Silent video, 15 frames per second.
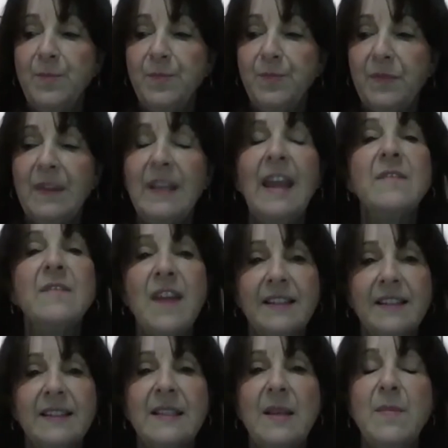gave that
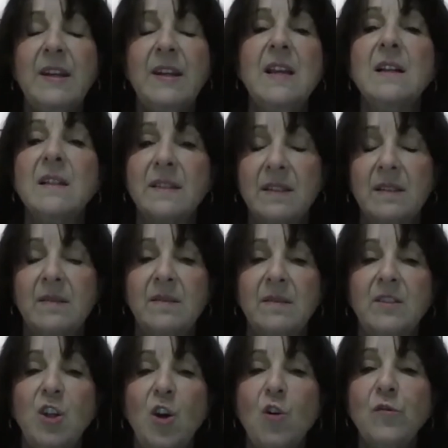to somebody else
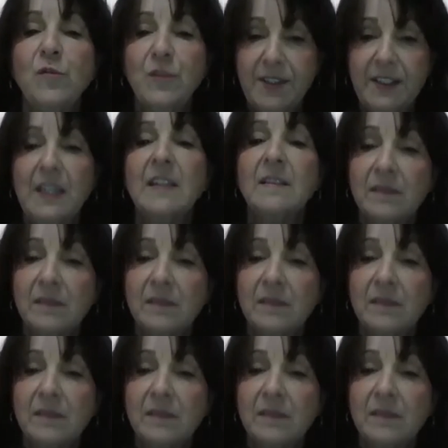to oversee.